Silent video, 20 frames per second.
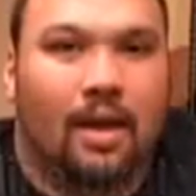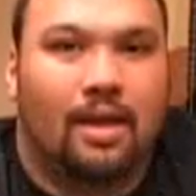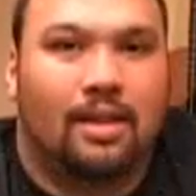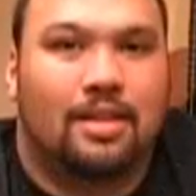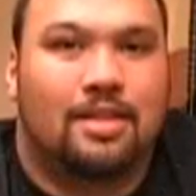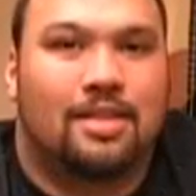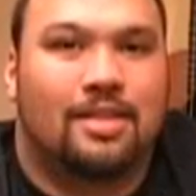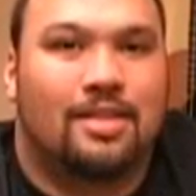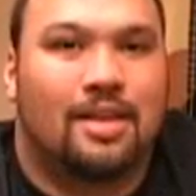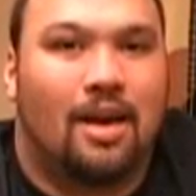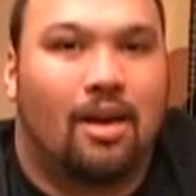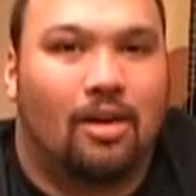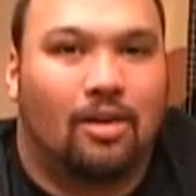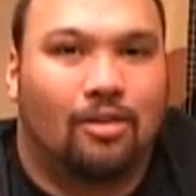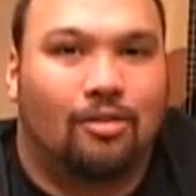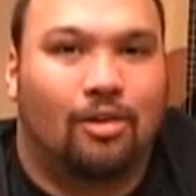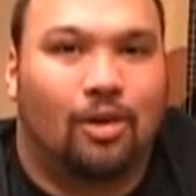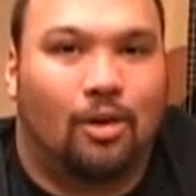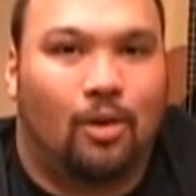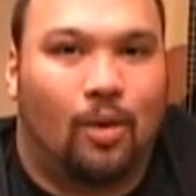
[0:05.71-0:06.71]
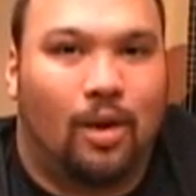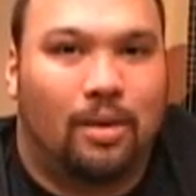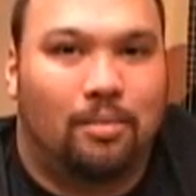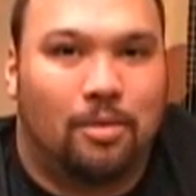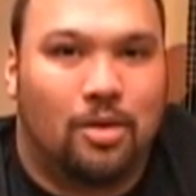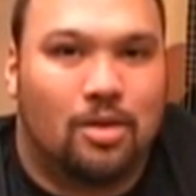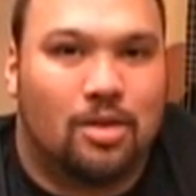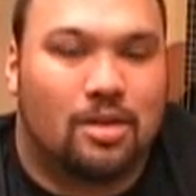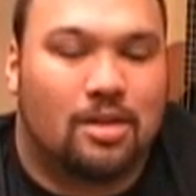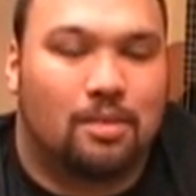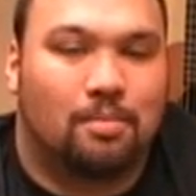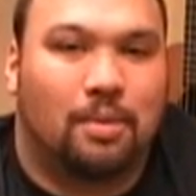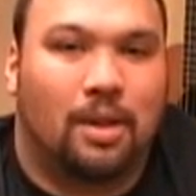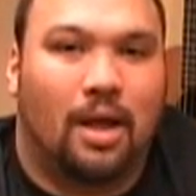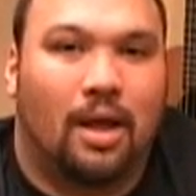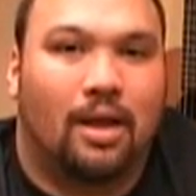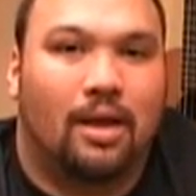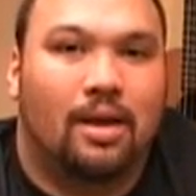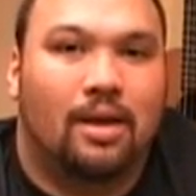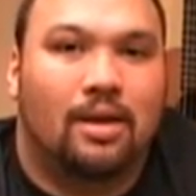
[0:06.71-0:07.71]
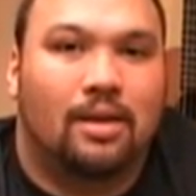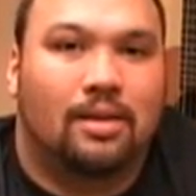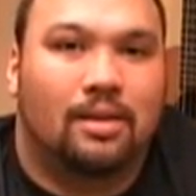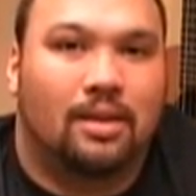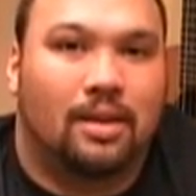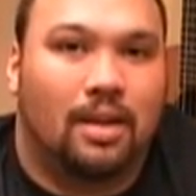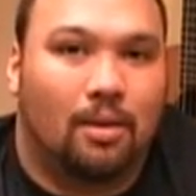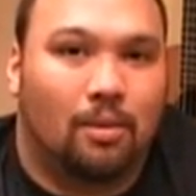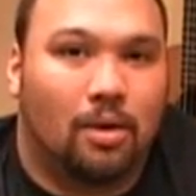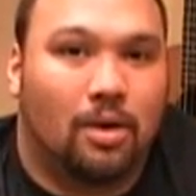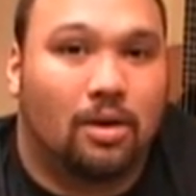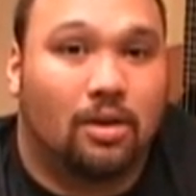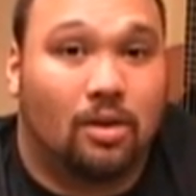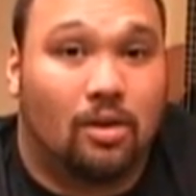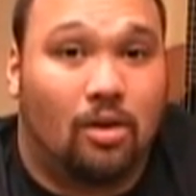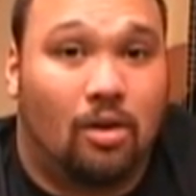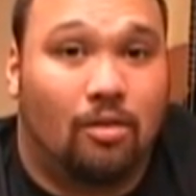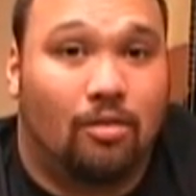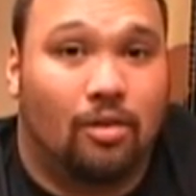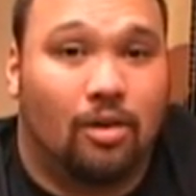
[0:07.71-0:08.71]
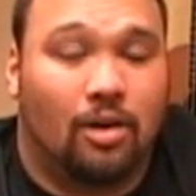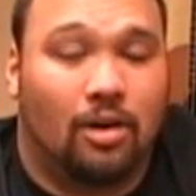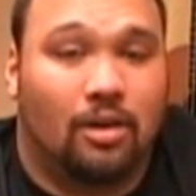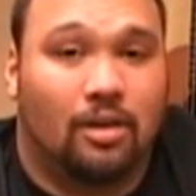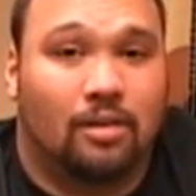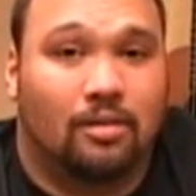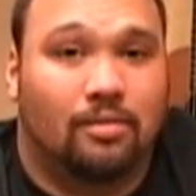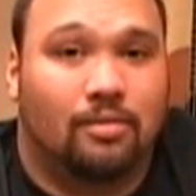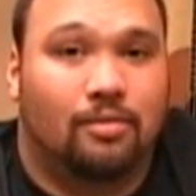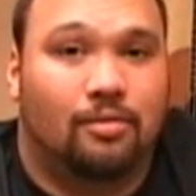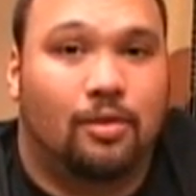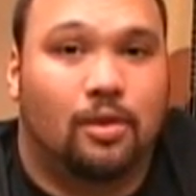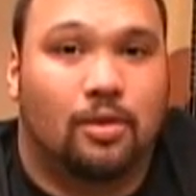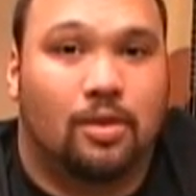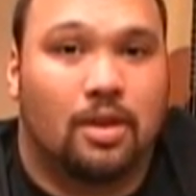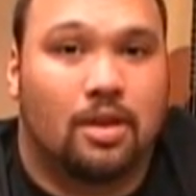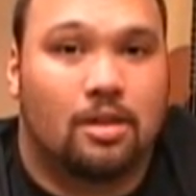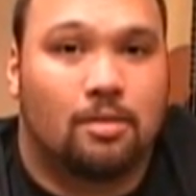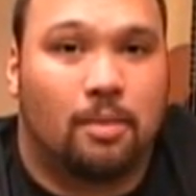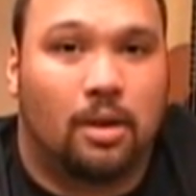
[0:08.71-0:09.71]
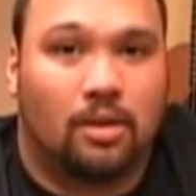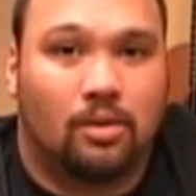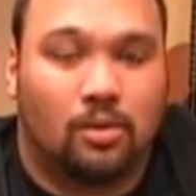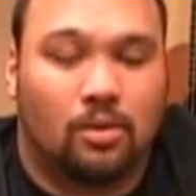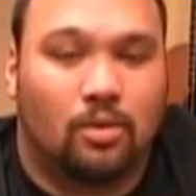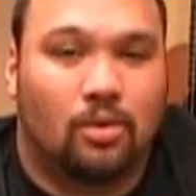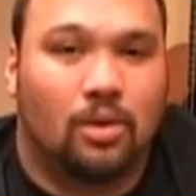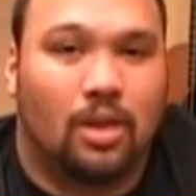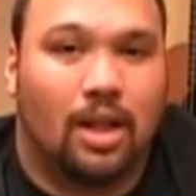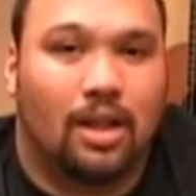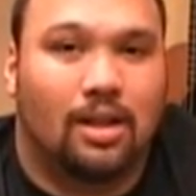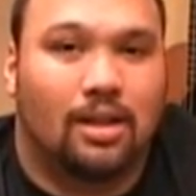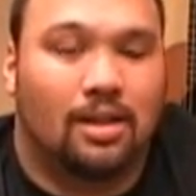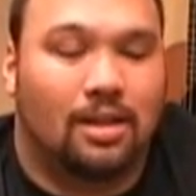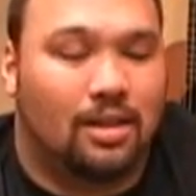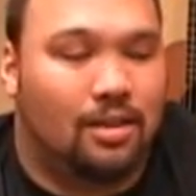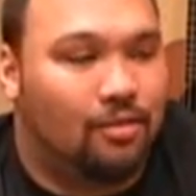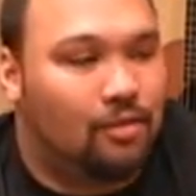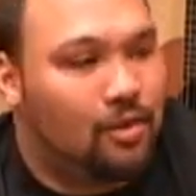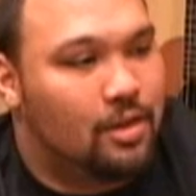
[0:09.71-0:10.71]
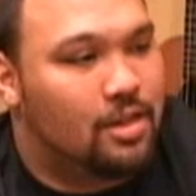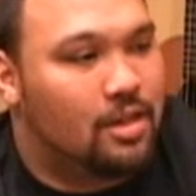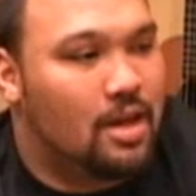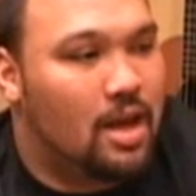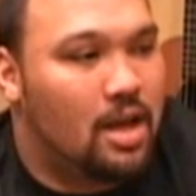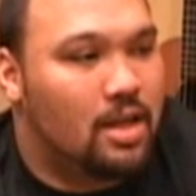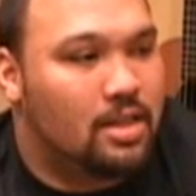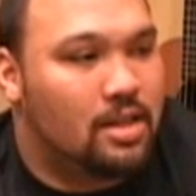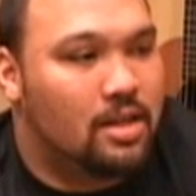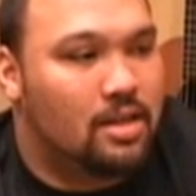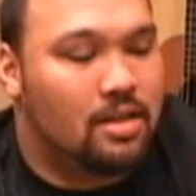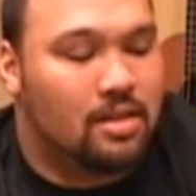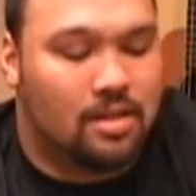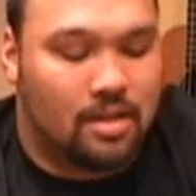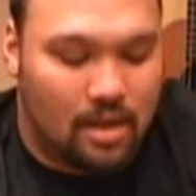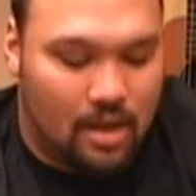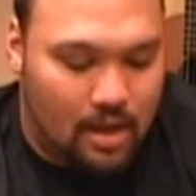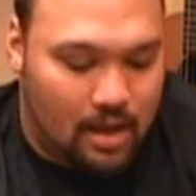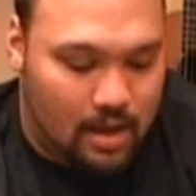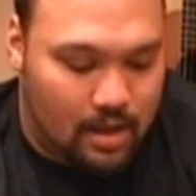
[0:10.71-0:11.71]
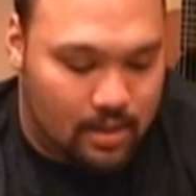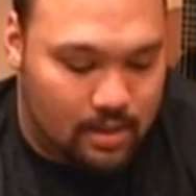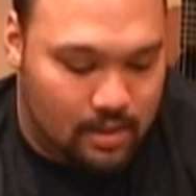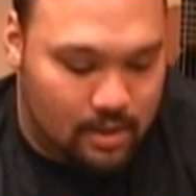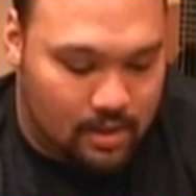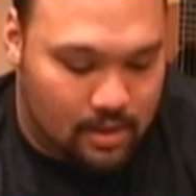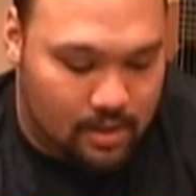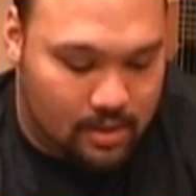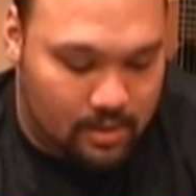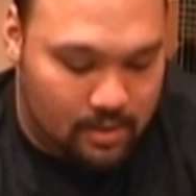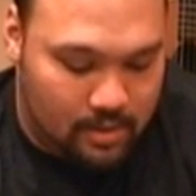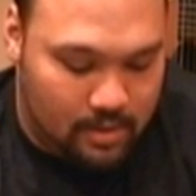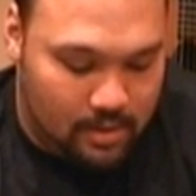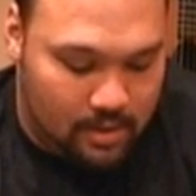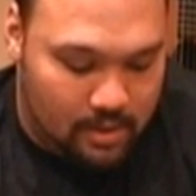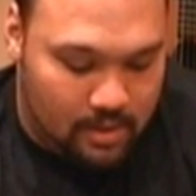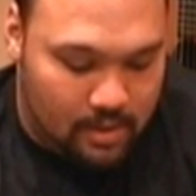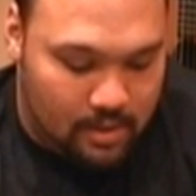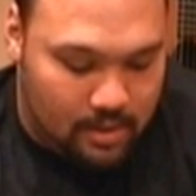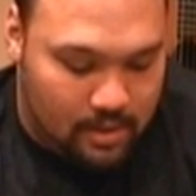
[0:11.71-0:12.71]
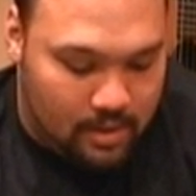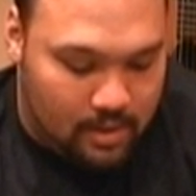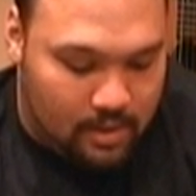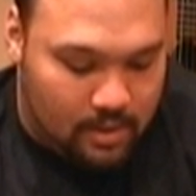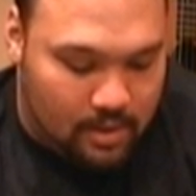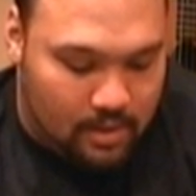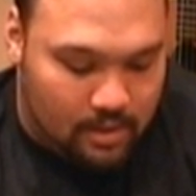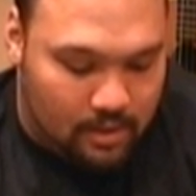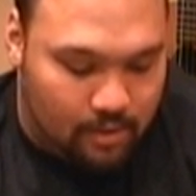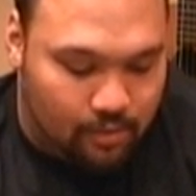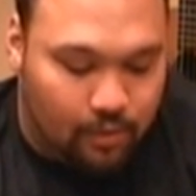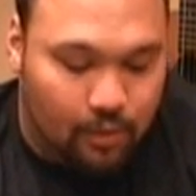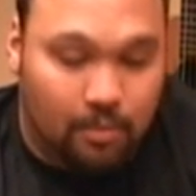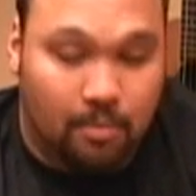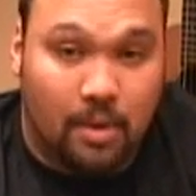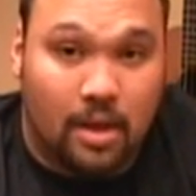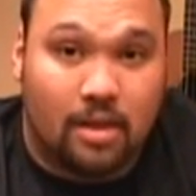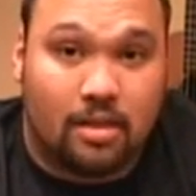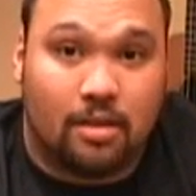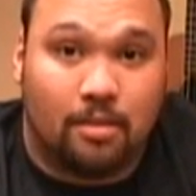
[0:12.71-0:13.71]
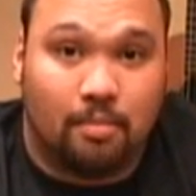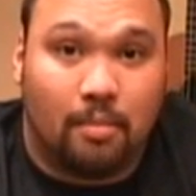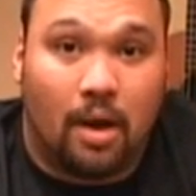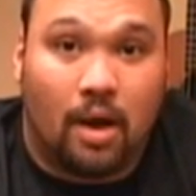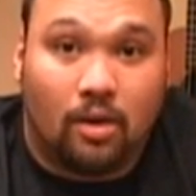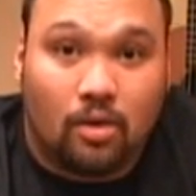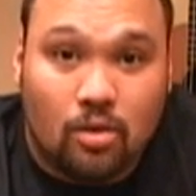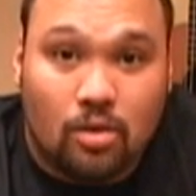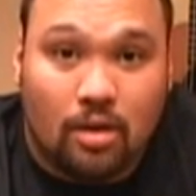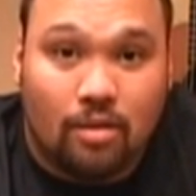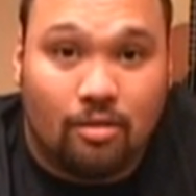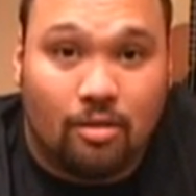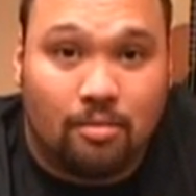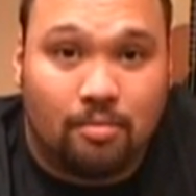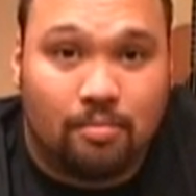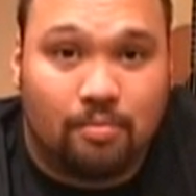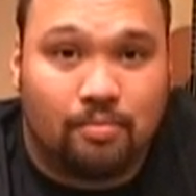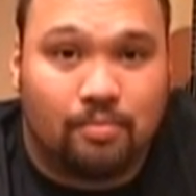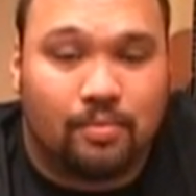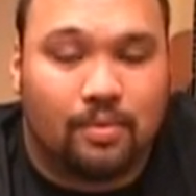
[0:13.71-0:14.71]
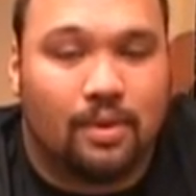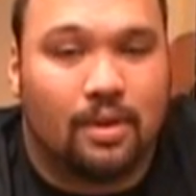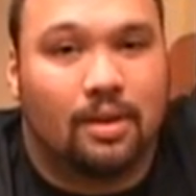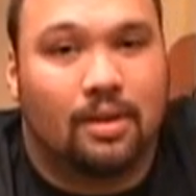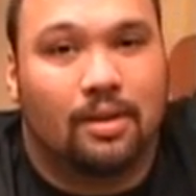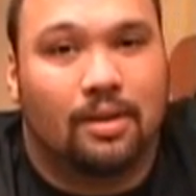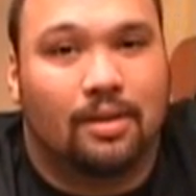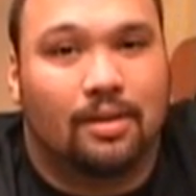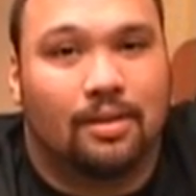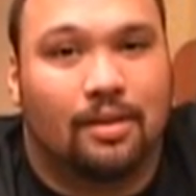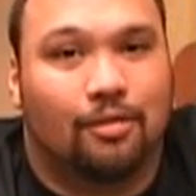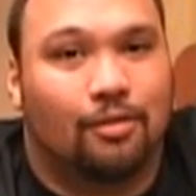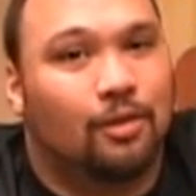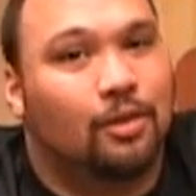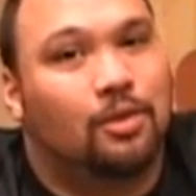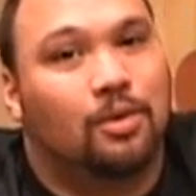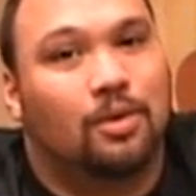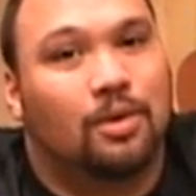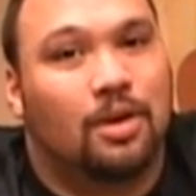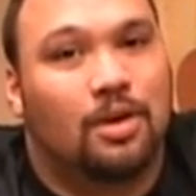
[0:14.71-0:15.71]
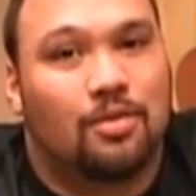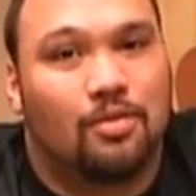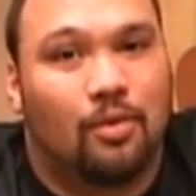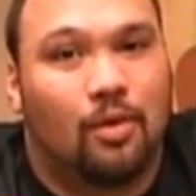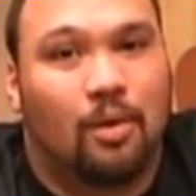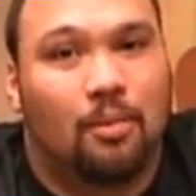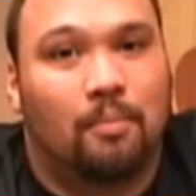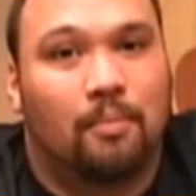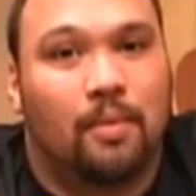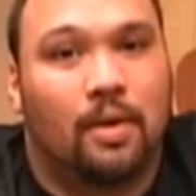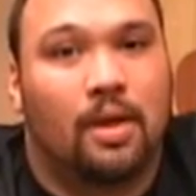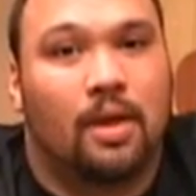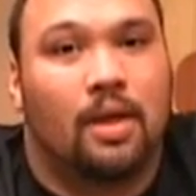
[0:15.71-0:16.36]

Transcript: Hey, this is Aaron over at Hawaii Music Supply. Today we're going to go over a few things about the ukulele, the different sizes and different makes and models of them, and different tunings for them.